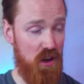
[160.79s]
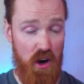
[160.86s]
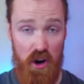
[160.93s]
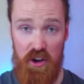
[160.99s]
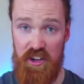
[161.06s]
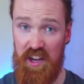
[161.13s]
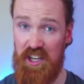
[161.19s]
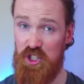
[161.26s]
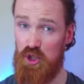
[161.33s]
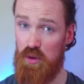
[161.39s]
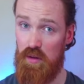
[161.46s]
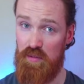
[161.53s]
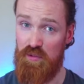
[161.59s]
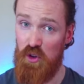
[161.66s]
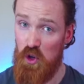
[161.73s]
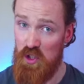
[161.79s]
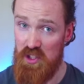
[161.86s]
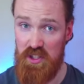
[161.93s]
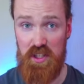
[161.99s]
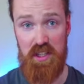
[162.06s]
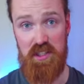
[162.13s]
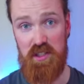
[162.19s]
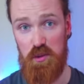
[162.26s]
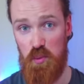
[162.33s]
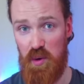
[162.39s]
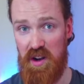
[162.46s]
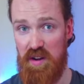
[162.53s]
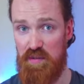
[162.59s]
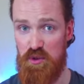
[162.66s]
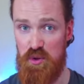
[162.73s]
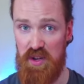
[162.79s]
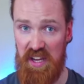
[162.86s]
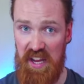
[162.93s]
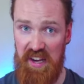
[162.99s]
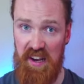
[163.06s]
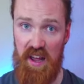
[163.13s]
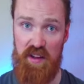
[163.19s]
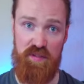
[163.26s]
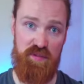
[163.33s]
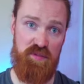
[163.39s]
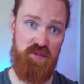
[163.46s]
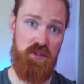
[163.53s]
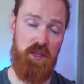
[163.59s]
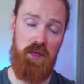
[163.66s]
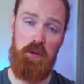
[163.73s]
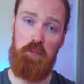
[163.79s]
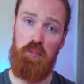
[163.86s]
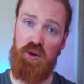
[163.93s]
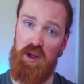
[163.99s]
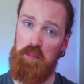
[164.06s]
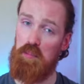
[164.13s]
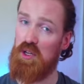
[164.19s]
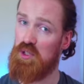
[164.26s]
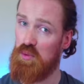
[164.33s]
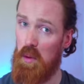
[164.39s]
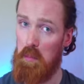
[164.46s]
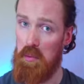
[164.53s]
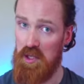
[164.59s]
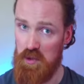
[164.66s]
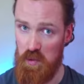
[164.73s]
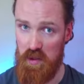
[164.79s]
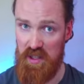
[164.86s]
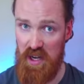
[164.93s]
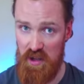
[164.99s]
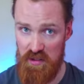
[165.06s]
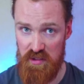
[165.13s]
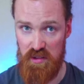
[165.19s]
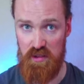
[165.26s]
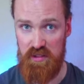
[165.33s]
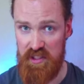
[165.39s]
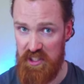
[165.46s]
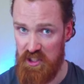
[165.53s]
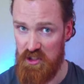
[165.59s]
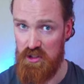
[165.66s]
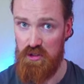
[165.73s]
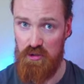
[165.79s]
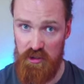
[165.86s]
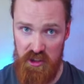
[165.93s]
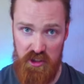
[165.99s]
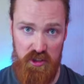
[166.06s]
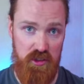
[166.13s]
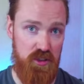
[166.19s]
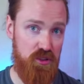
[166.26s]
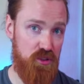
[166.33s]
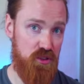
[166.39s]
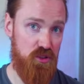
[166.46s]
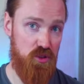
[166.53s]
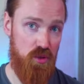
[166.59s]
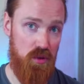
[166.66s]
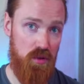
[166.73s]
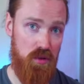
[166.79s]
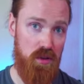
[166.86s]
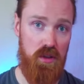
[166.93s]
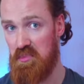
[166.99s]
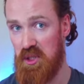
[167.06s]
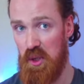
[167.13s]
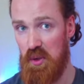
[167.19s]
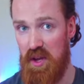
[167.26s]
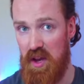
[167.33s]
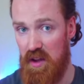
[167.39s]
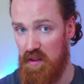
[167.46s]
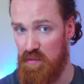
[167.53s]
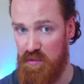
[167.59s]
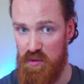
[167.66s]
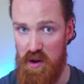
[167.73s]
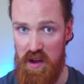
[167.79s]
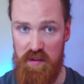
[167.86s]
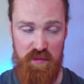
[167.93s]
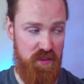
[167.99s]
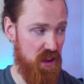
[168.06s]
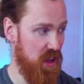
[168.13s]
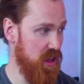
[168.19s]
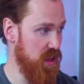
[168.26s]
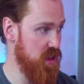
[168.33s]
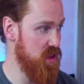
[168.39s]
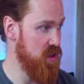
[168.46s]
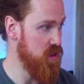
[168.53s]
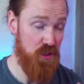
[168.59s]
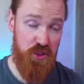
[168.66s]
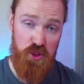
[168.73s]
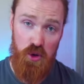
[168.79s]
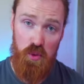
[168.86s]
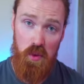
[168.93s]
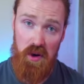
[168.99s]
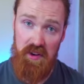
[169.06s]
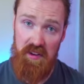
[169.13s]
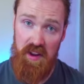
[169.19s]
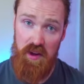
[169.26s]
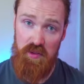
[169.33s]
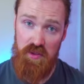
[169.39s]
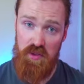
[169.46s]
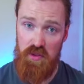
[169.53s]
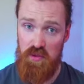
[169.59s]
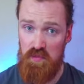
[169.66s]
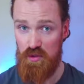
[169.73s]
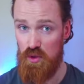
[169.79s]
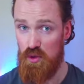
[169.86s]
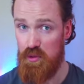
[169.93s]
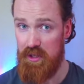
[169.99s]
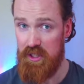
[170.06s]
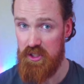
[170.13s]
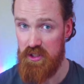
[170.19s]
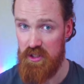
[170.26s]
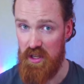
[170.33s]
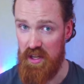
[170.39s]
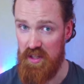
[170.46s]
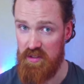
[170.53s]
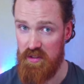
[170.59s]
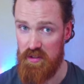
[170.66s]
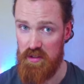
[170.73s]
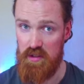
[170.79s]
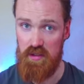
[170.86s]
Archangel of Thune says whenever you gain life, put a +1/+1 counter on each creature you control. So yeah, if you have a Soul Warden out, 2 creatures enter,